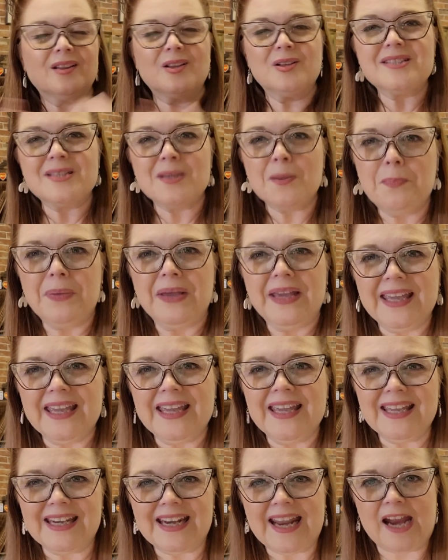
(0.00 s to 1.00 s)
some
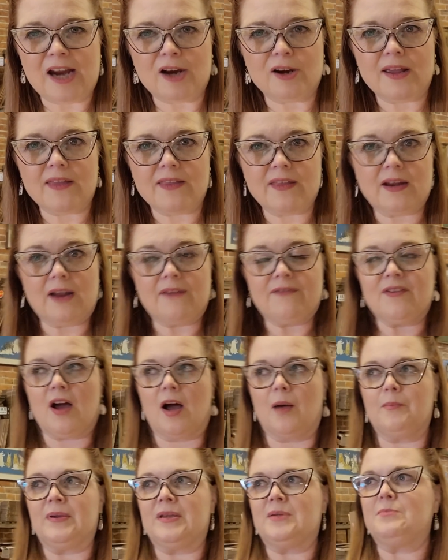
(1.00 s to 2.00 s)
picking in an area that I've
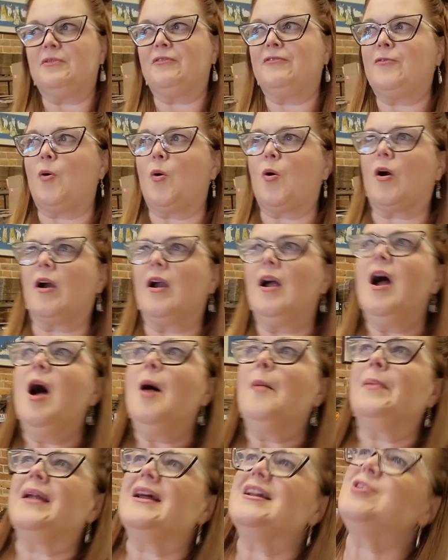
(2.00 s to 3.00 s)
not been before.
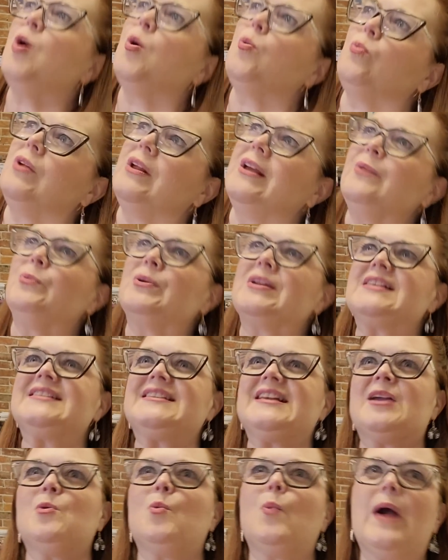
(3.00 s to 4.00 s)
But I don't really want to
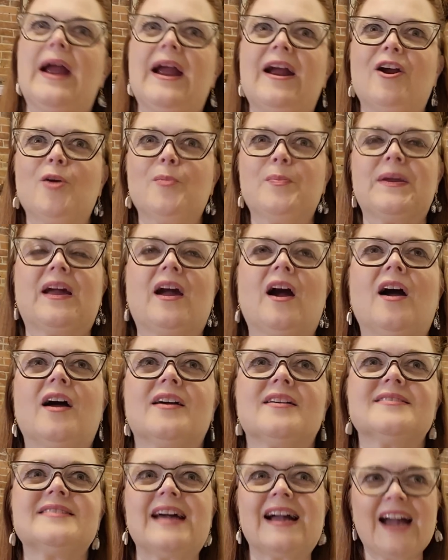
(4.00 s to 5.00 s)
say where
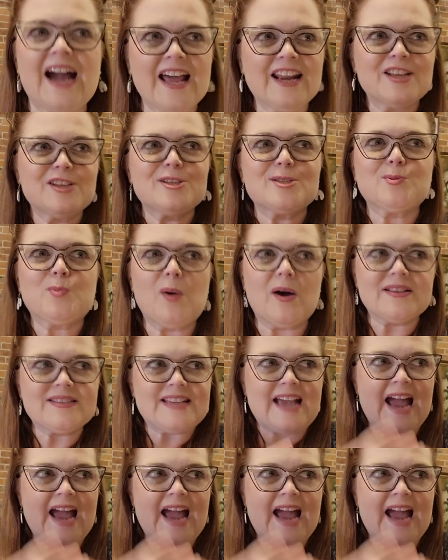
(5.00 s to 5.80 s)
because I kind of just want to